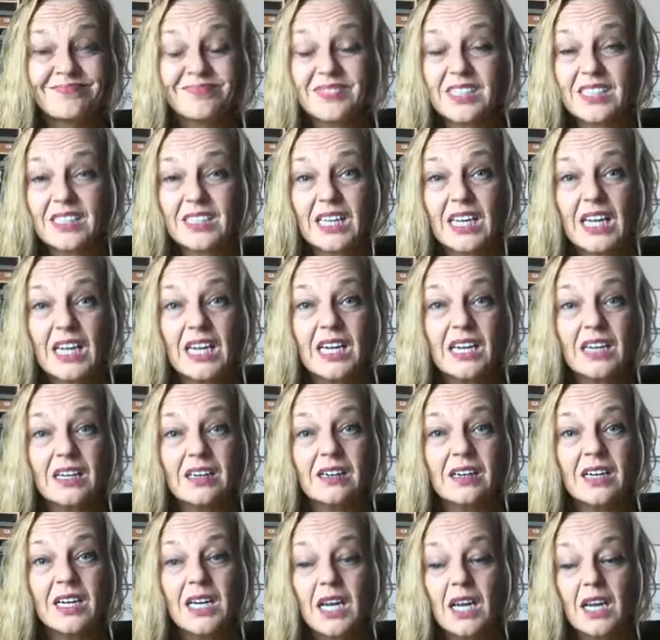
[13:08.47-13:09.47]
It
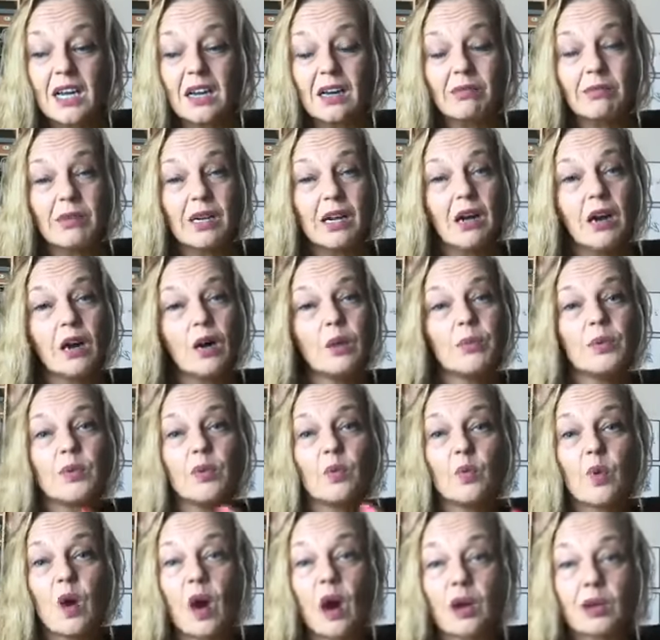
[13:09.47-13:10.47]
can. And I'm going to help you
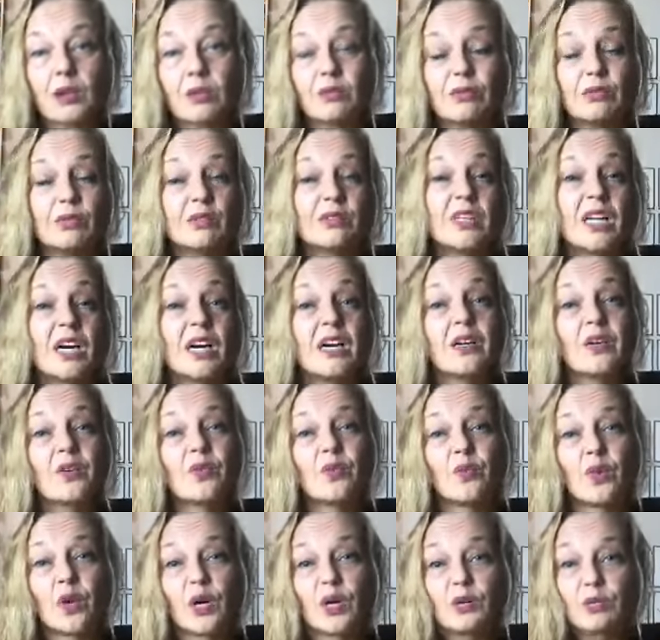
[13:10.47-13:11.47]
walk through that and
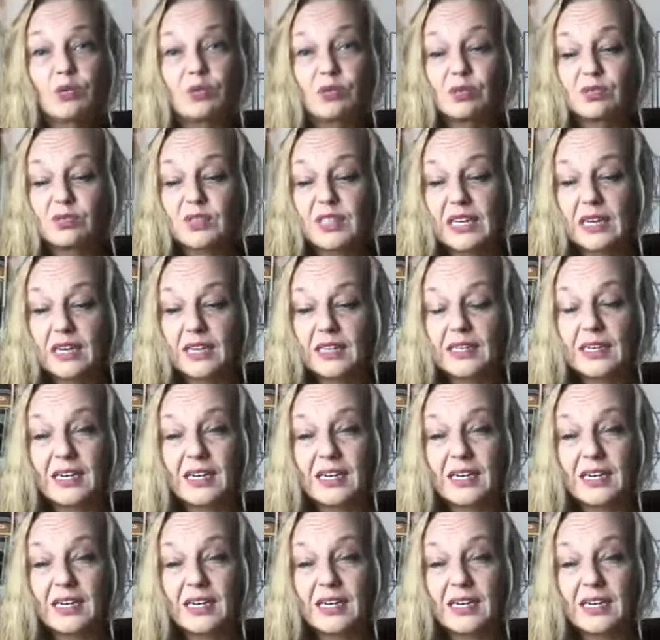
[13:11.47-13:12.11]
work through that.